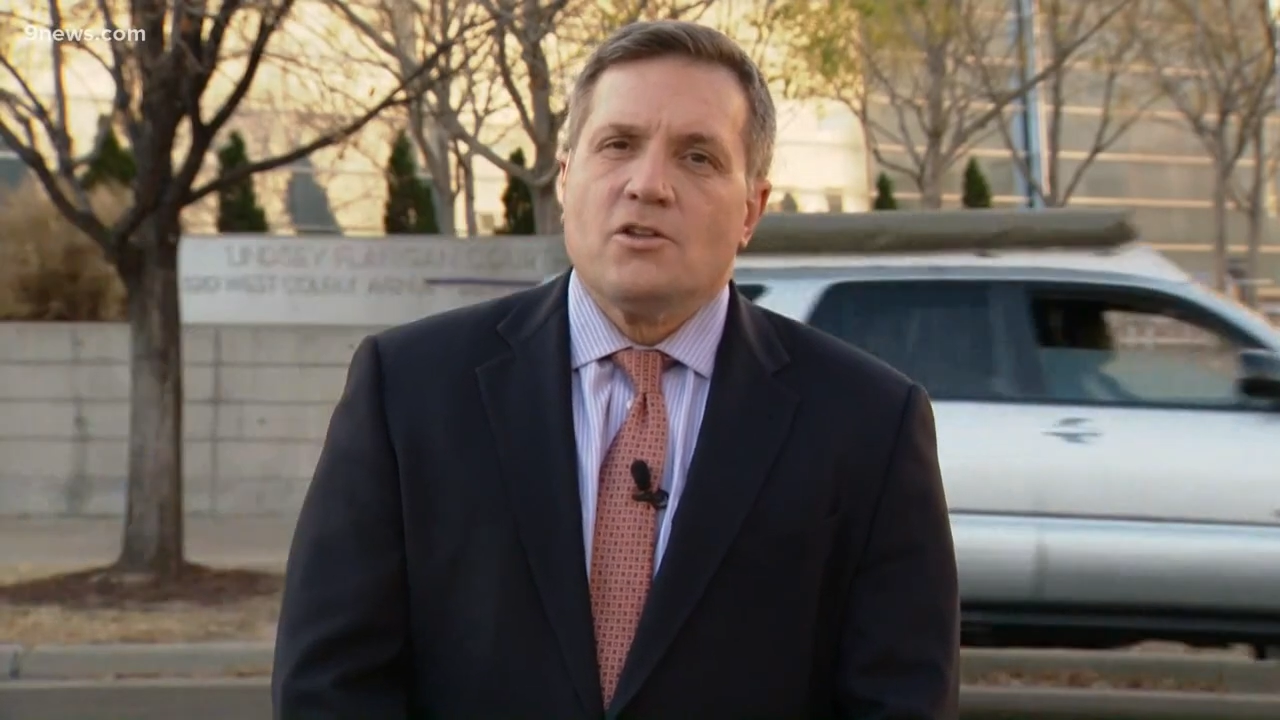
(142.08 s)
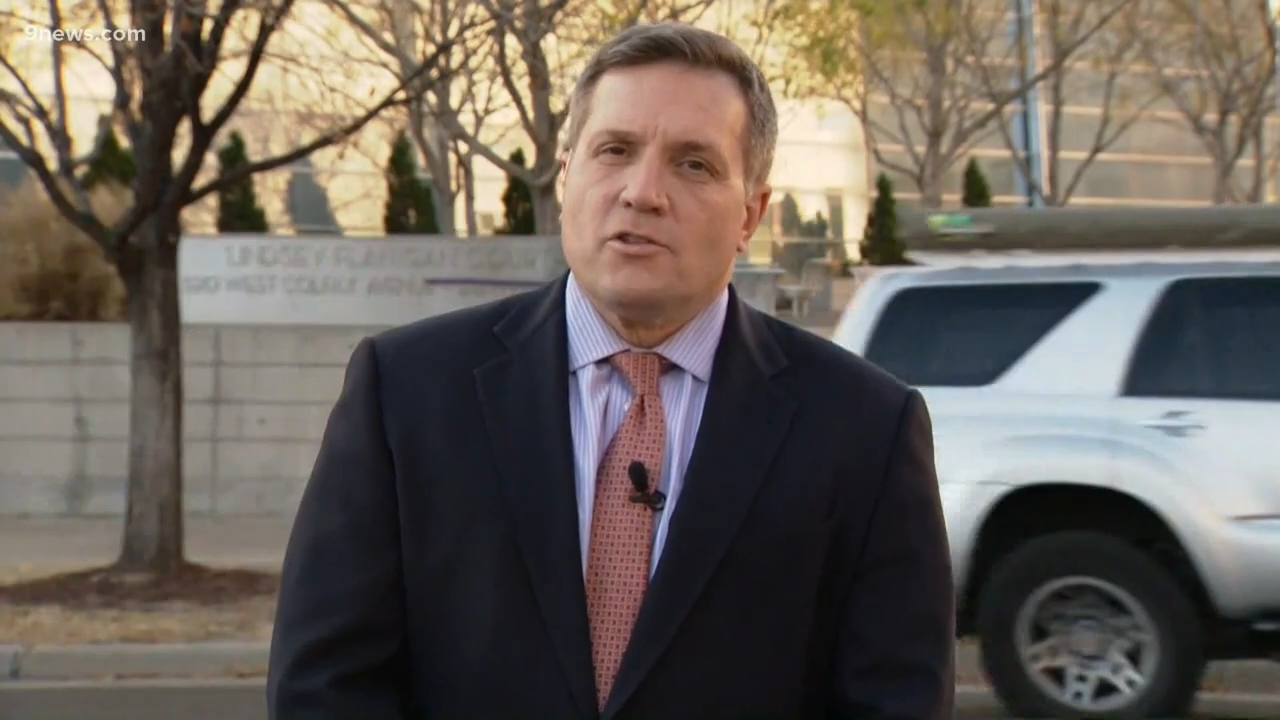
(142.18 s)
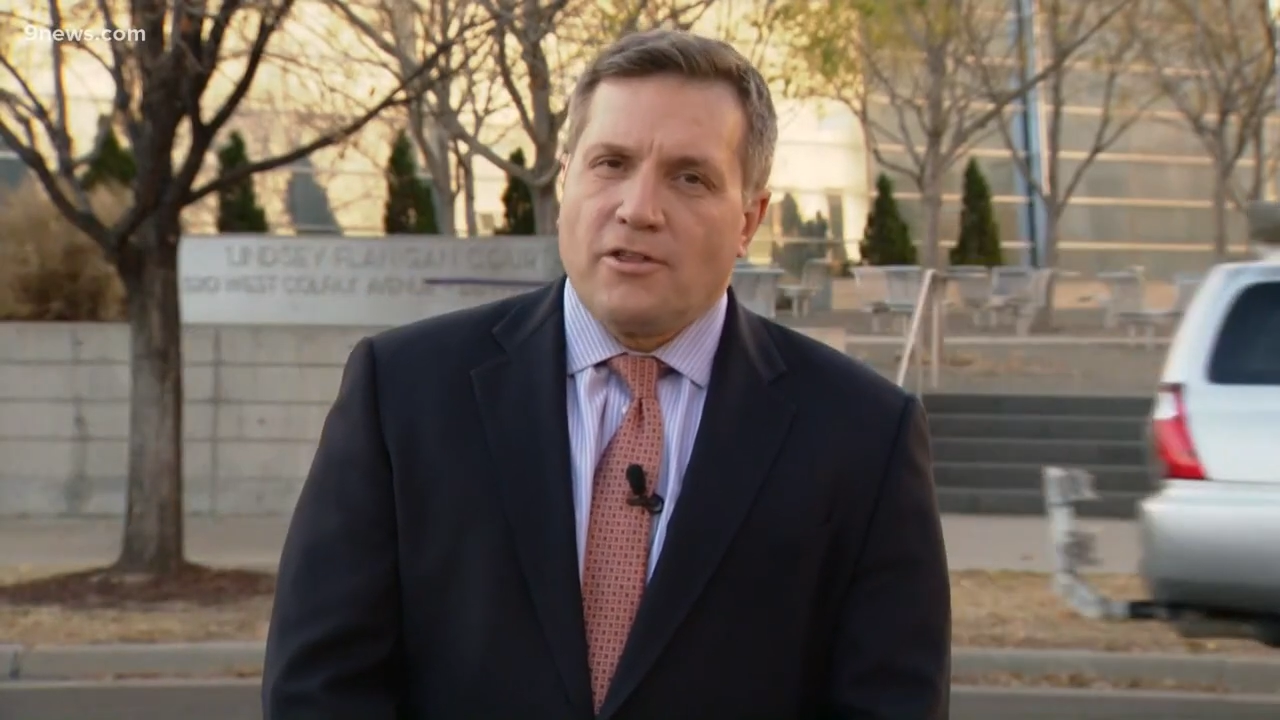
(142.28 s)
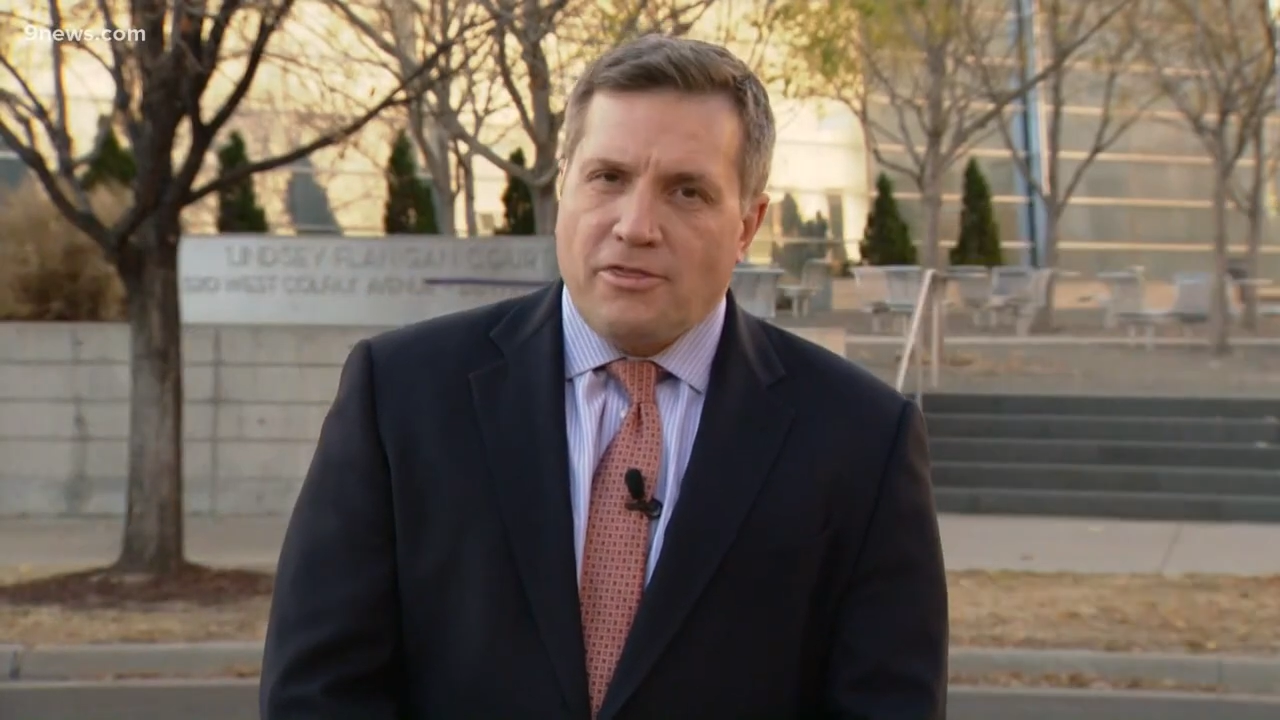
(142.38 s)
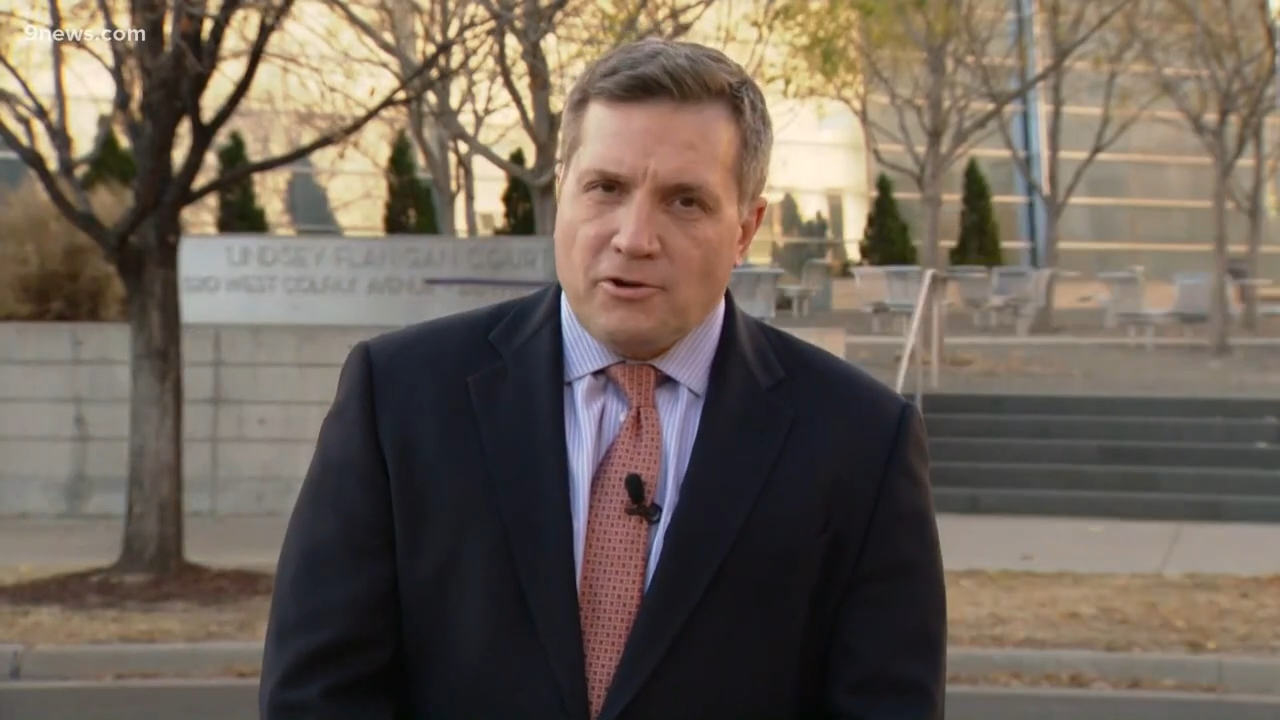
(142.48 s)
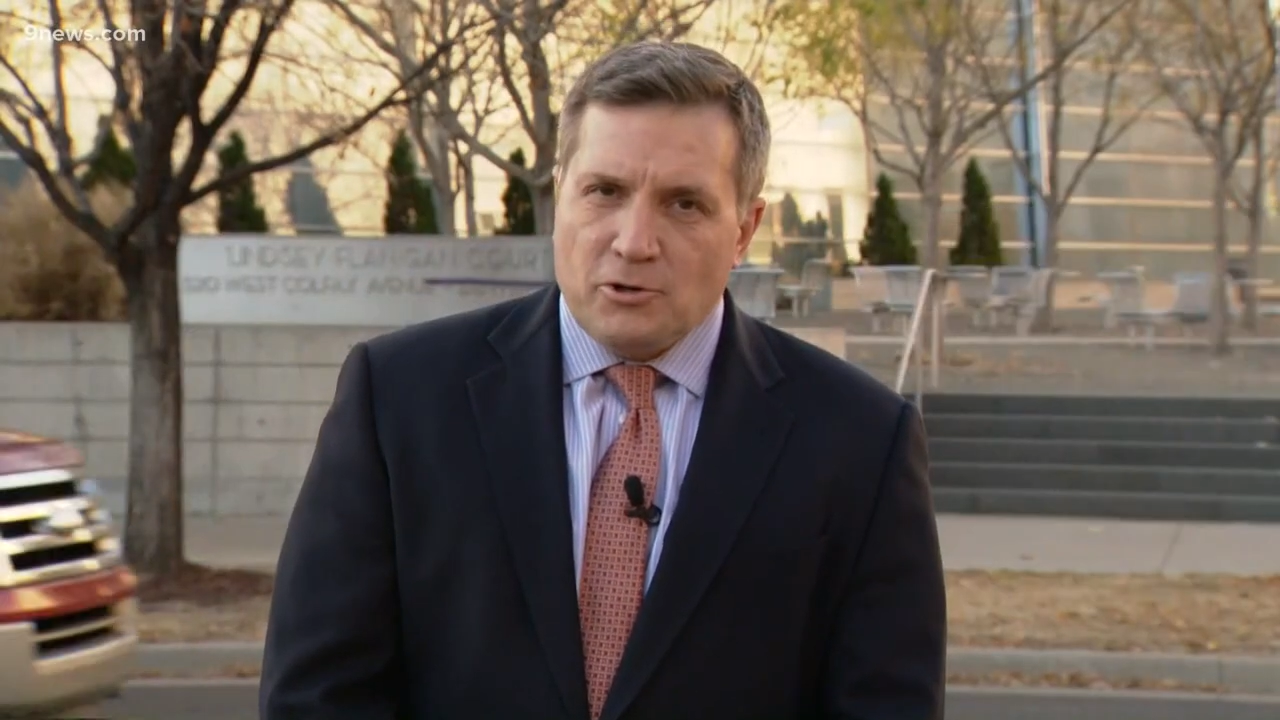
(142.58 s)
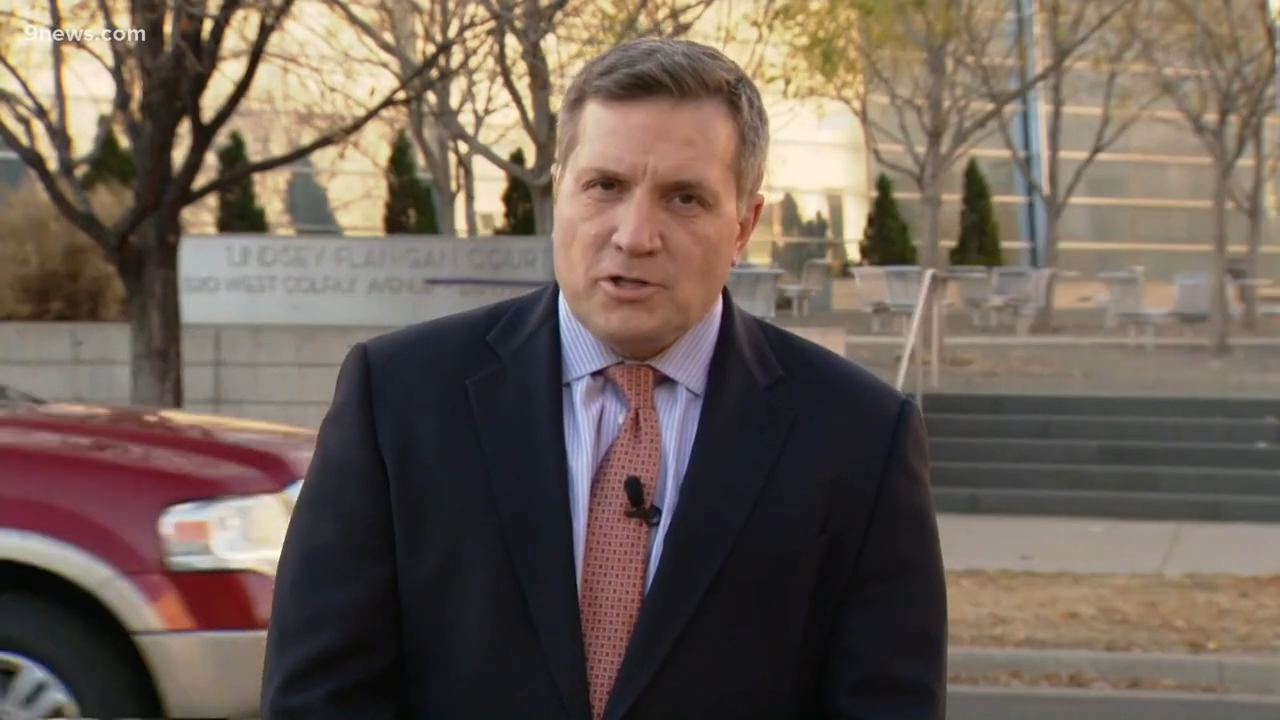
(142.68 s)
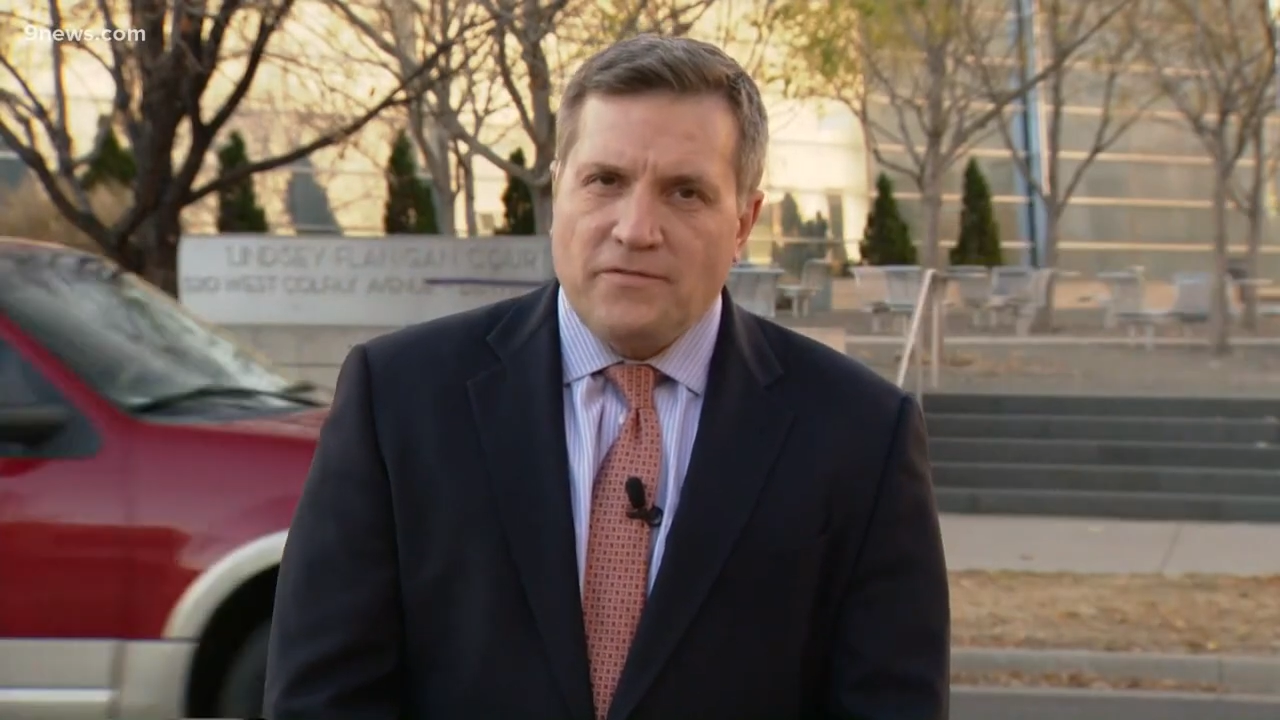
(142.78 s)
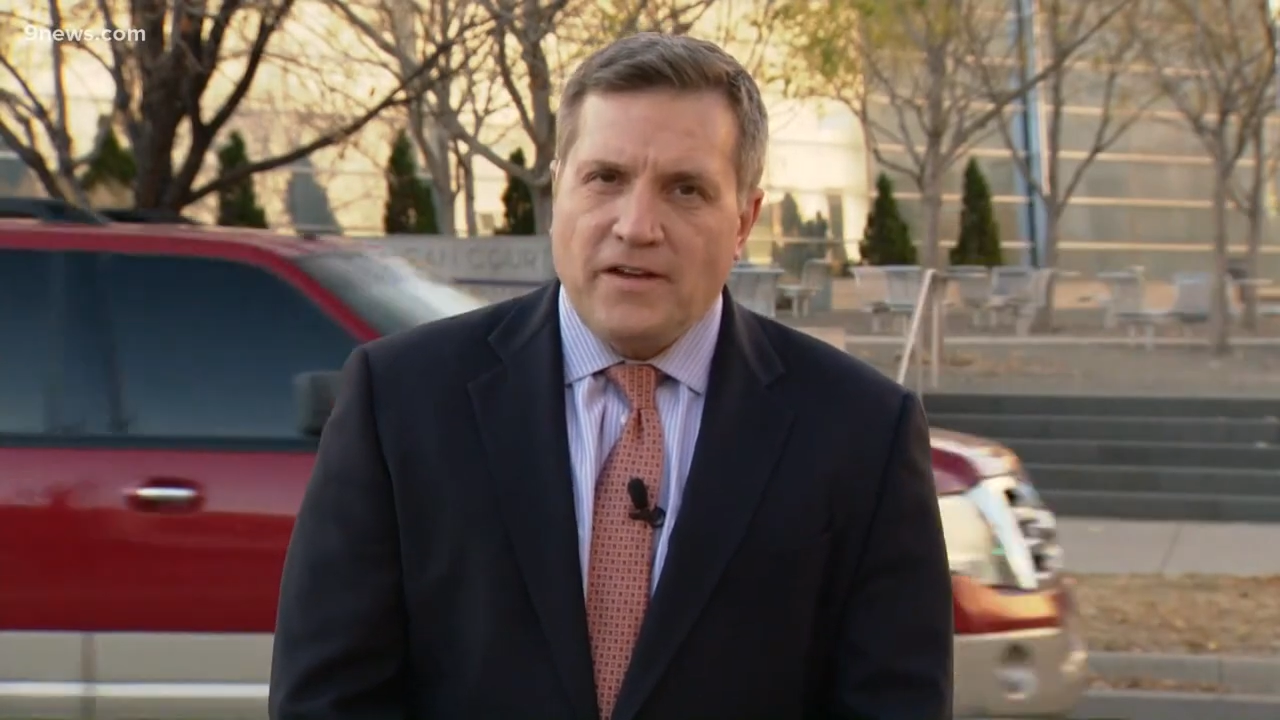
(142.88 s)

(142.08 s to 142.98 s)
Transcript: The third